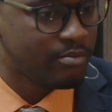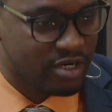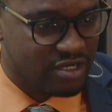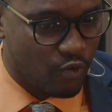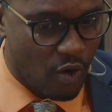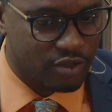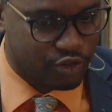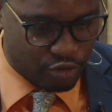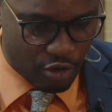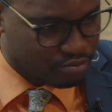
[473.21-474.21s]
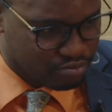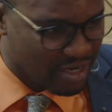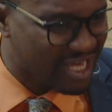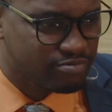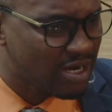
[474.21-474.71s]
but the ones don't
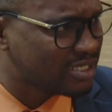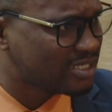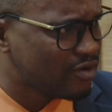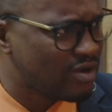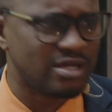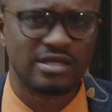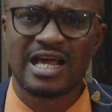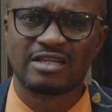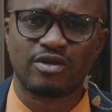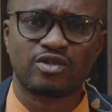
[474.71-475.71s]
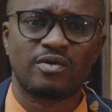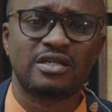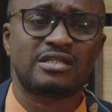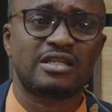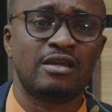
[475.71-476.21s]
explain it away in as much
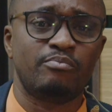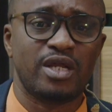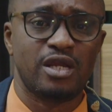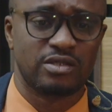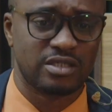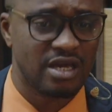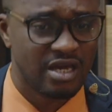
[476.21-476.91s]
somebody is stealing billions